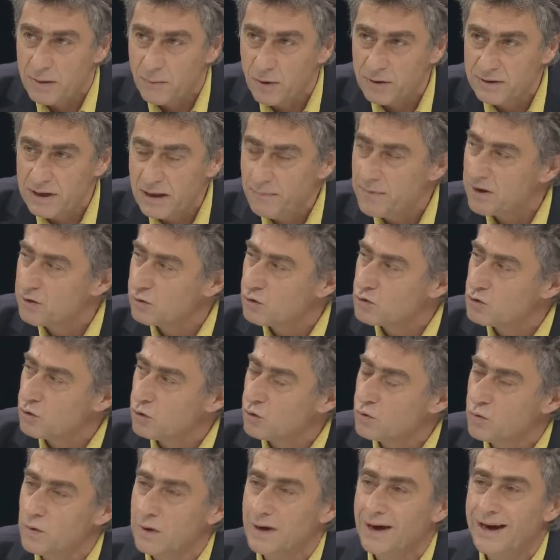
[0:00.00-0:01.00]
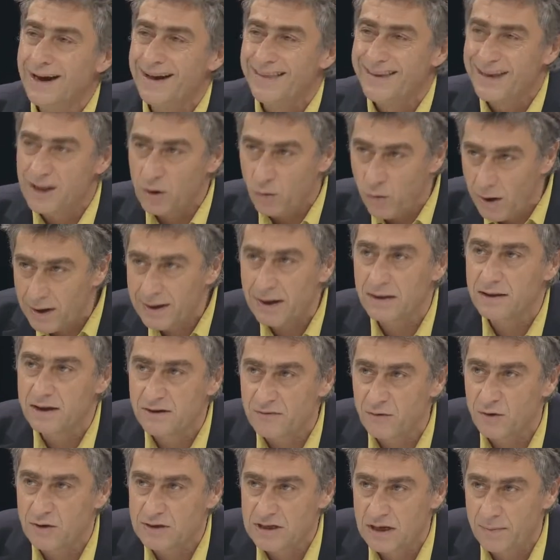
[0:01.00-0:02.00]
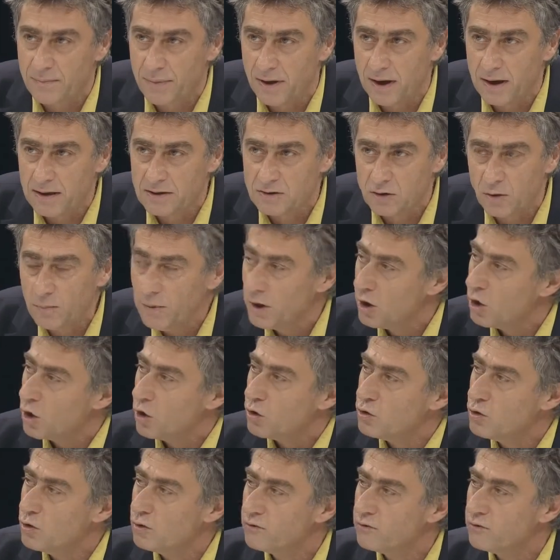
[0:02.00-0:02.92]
but this nation of data is fundamental.